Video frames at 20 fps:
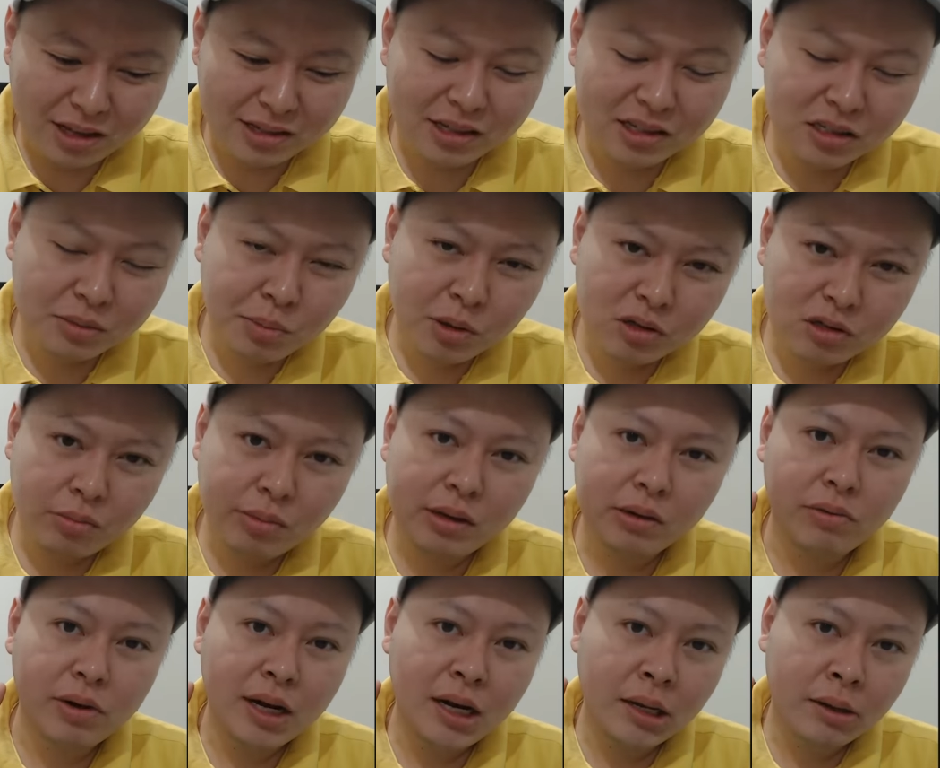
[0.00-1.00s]
This is supposed to
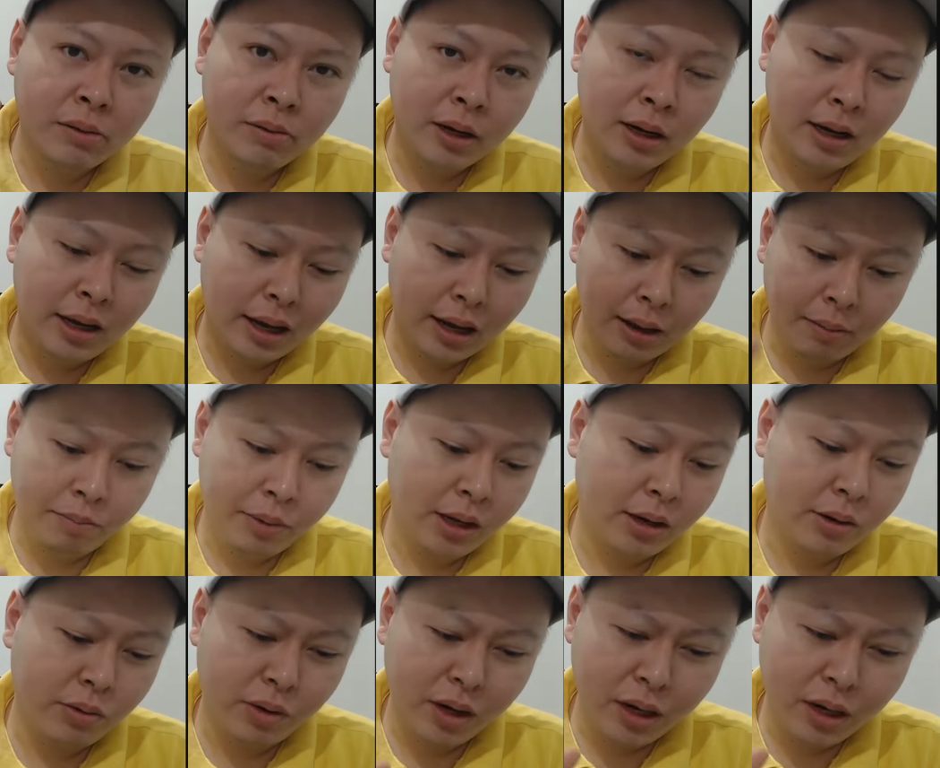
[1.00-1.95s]
be really really epic,